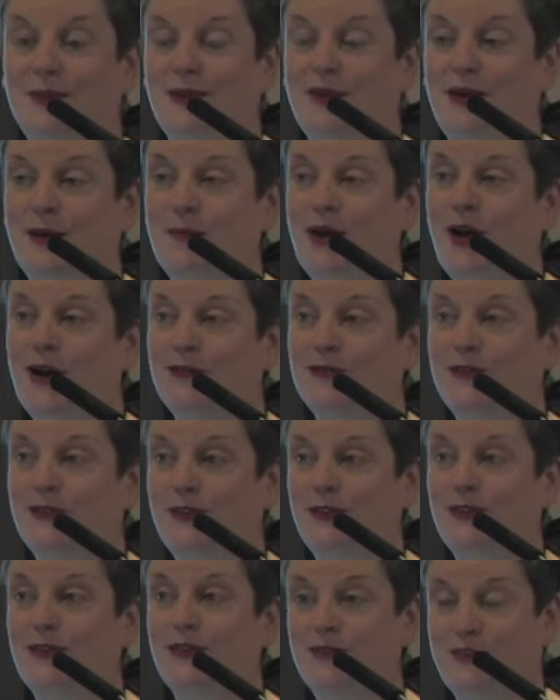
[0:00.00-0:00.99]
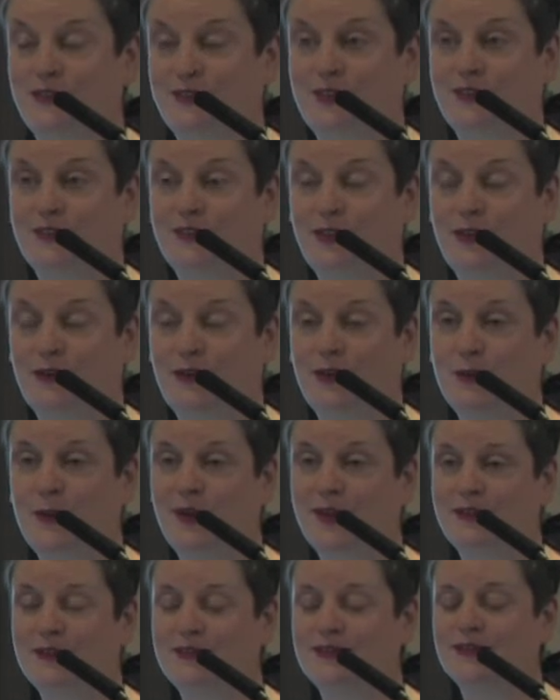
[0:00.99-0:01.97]
but I'm off it th since three
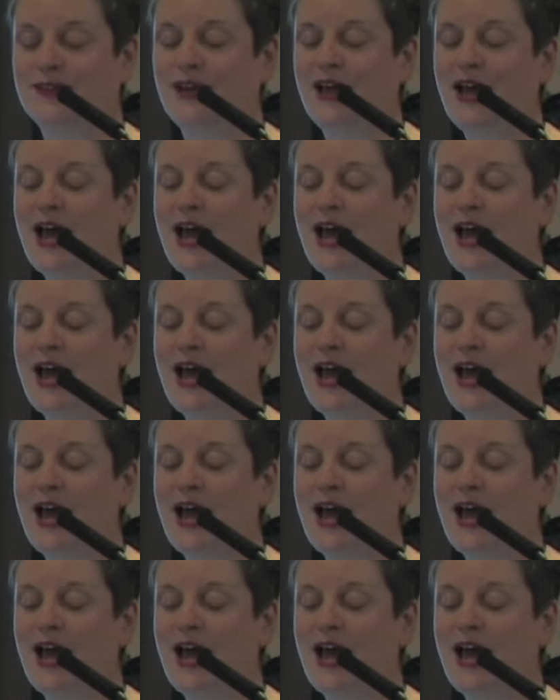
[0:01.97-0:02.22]
months.